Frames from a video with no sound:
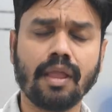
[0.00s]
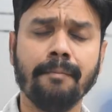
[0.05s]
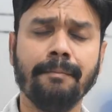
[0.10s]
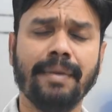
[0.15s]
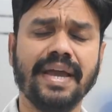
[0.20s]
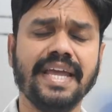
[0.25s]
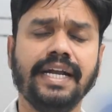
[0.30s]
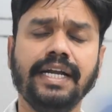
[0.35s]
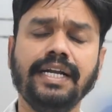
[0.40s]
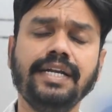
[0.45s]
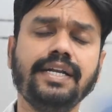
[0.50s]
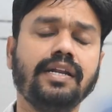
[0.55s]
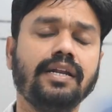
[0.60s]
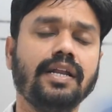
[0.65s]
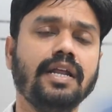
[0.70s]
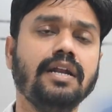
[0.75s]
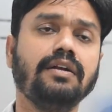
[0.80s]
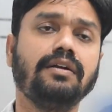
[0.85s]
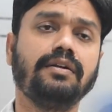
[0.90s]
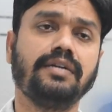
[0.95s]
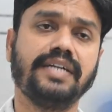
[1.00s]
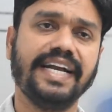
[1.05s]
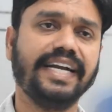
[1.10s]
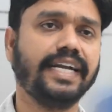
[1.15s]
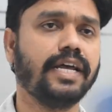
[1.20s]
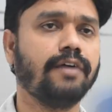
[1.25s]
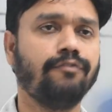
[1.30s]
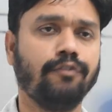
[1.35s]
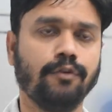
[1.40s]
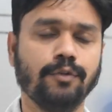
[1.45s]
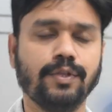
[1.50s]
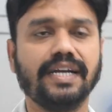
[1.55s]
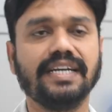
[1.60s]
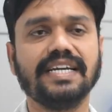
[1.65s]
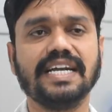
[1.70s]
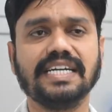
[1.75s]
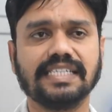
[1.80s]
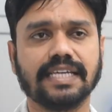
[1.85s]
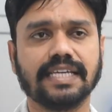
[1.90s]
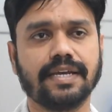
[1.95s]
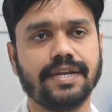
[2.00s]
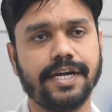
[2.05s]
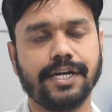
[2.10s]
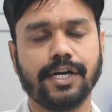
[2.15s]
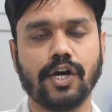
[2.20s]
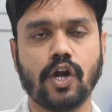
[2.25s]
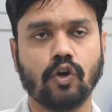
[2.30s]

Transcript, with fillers: by an internal data flow that gets created